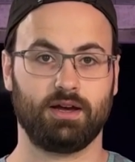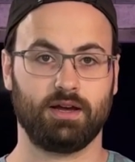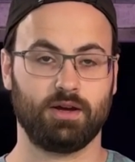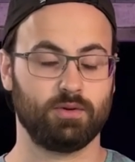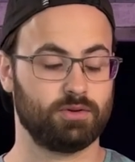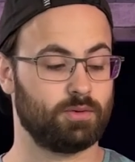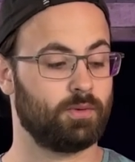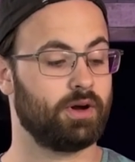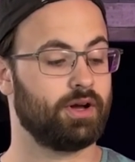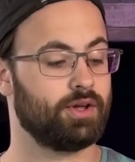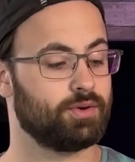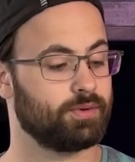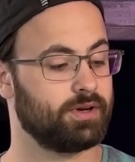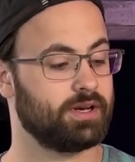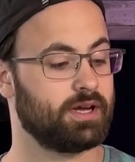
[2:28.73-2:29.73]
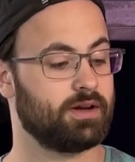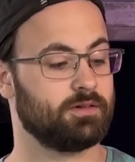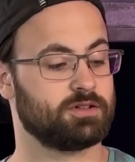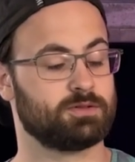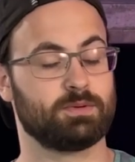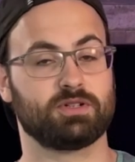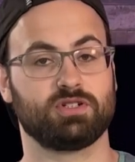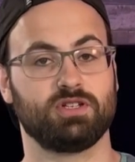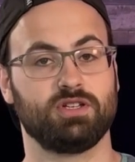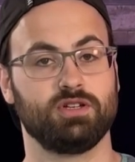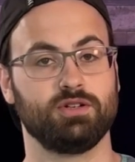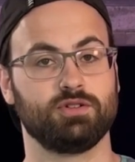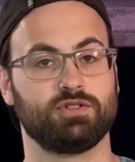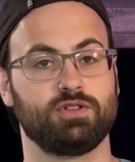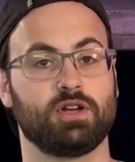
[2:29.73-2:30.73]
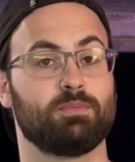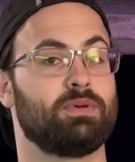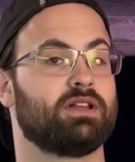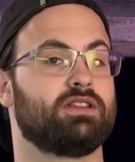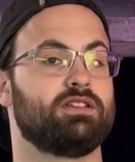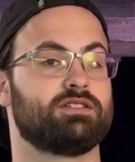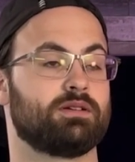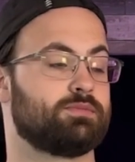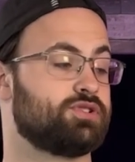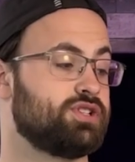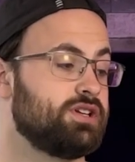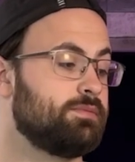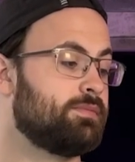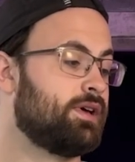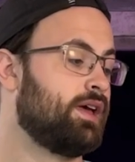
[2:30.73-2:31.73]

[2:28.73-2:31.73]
out in the wild right now, especially used. You can pick these up cheap.